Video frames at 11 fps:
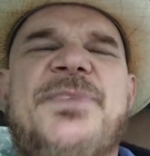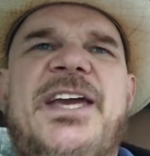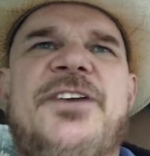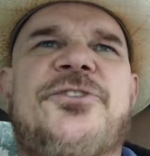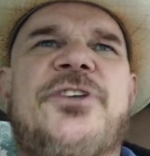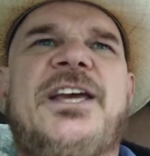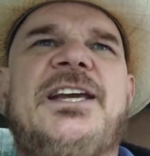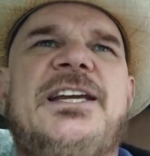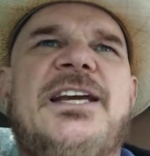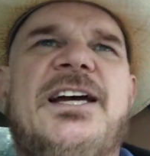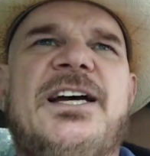as
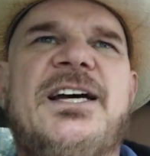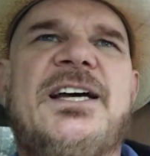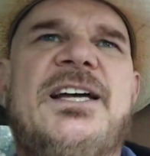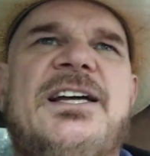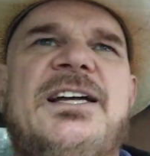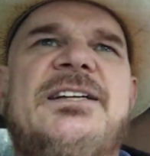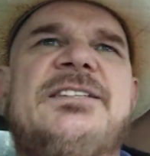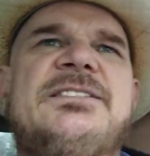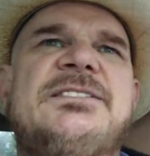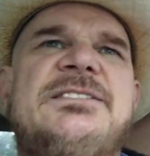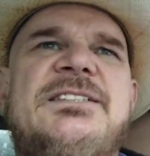a, uh,
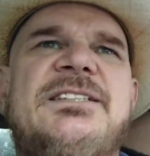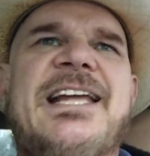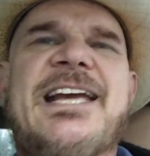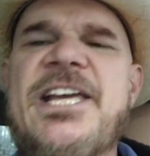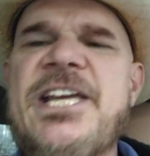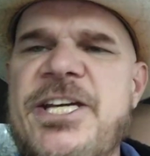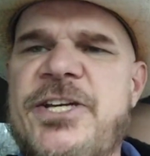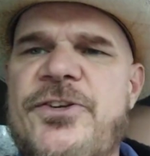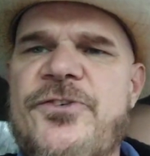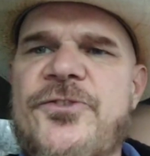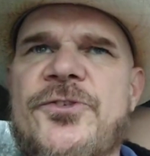like a
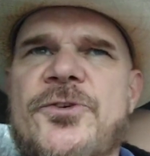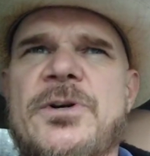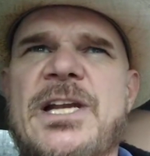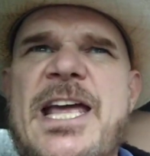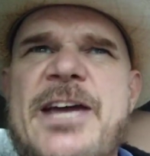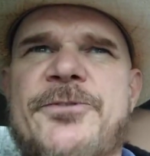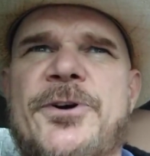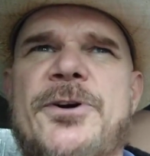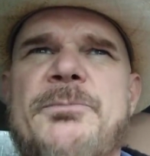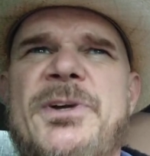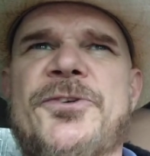hinge or a lever,
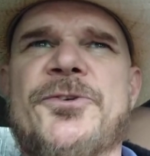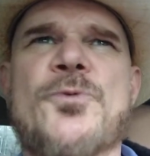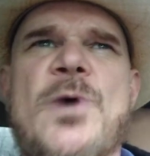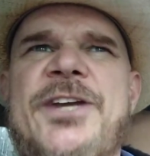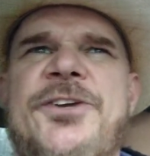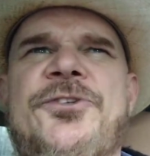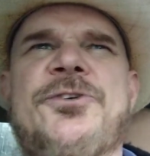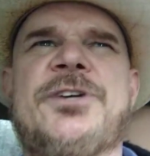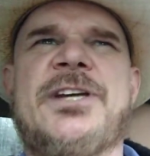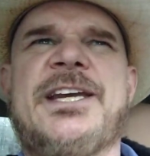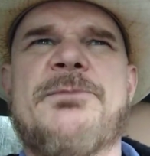but there's ways you
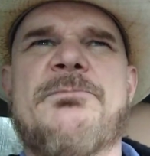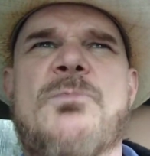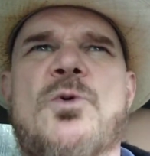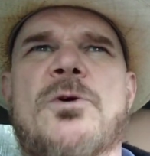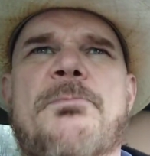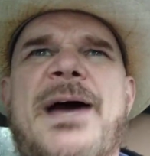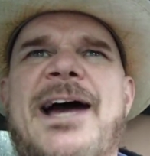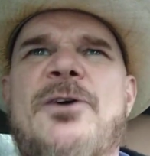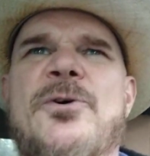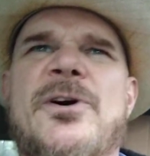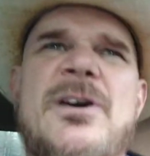can get more
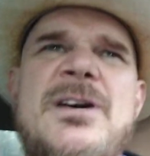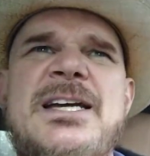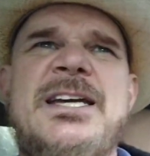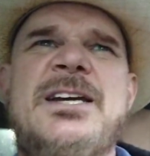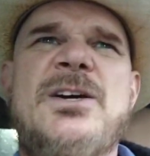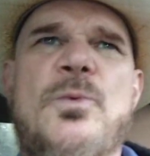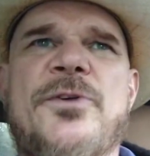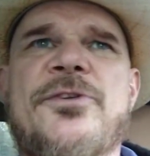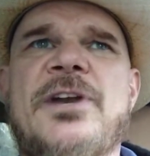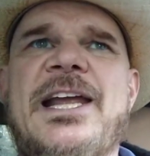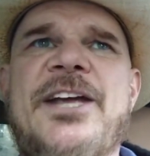power
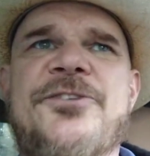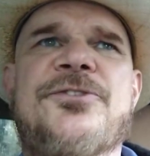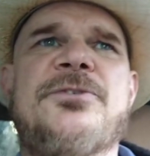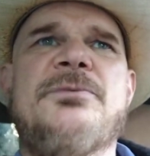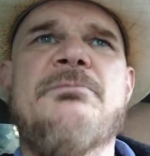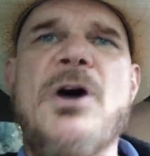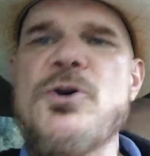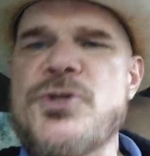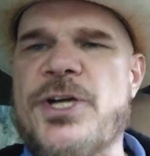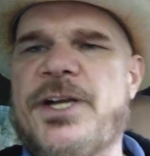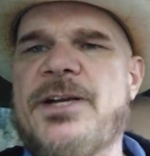with less
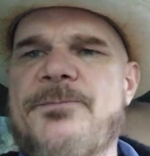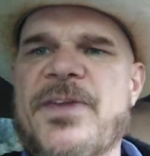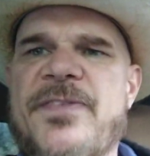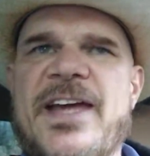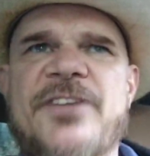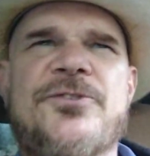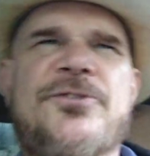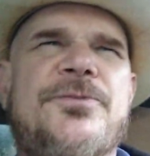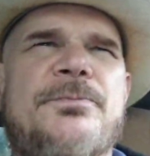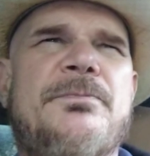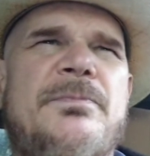motion, and
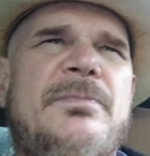that's